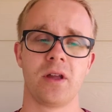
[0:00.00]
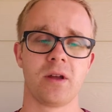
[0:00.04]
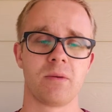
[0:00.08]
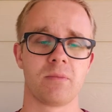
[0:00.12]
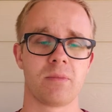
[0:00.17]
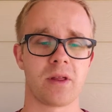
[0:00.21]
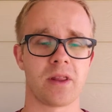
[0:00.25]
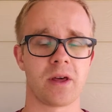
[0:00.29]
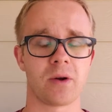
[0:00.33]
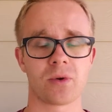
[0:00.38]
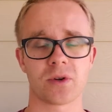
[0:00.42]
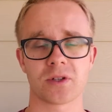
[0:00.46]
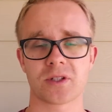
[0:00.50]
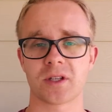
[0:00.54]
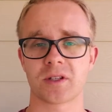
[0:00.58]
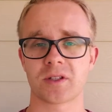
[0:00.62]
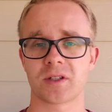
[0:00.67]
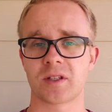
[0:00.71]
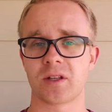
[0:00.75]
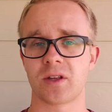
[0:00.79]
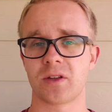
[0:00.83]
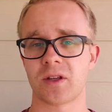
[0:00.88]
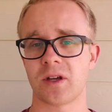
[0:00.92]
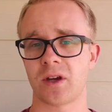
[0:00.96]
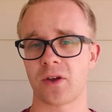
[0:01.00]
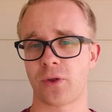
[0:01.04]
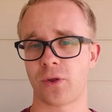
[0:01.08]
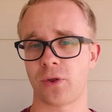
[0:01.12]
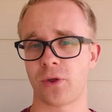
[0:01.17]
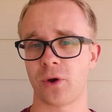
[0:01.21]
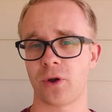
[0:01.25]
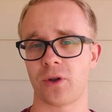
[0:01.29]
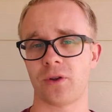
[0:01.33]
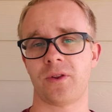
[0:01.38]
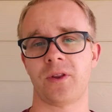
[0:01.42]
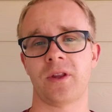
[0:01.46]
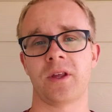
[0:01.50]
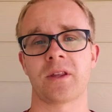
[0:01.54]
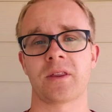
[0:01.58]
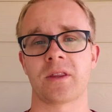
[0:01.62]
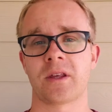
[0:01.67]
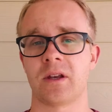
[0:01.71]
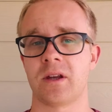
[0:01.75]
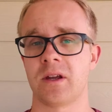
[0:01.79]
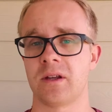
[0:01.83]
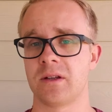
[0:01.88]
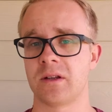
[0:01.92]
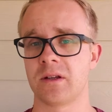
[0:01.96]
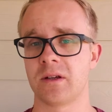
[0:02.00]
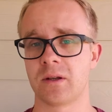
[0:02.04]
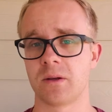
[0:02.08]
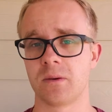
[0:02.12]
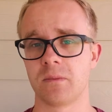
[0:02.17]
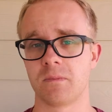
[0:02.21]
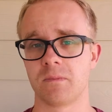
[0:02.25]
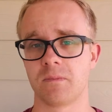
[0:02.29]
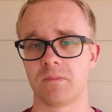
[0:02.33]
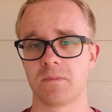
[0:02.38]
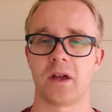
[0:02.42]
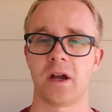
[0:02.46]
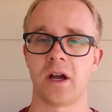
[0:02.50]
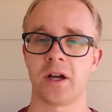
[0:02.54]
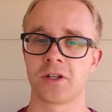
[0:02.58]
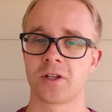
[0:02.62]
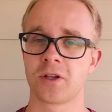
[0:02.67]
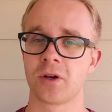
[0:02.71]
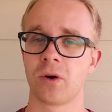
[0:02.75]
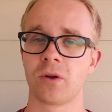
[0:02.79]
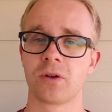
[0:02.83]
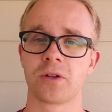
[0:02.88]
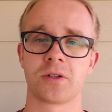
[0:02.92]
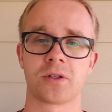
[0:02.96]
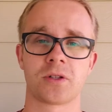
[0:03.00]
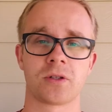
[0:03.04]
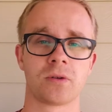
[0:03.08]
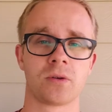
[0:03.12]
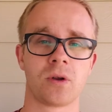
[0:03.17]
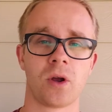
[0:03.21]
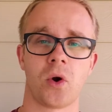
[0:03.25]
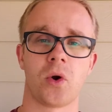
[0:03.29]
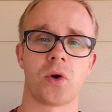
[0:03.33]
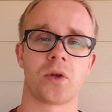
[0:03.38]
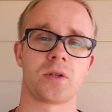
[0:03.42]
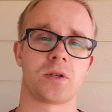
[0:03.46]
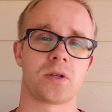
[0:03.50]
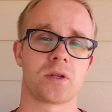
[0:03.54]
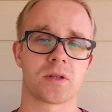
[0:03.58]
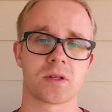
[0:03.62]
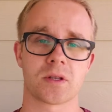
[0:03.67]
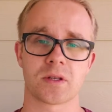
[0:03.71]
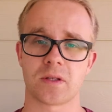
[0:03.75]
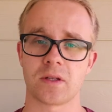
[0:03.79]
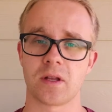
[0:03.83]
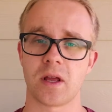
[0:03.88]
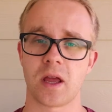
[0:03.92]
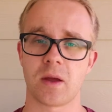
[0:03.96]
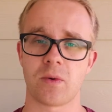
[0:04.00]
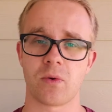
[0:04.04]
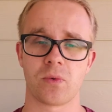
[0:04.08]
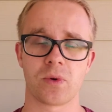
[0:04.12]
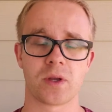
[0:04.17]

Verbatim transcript: But there was a third thing that I did. I told it to go in Jesus' name.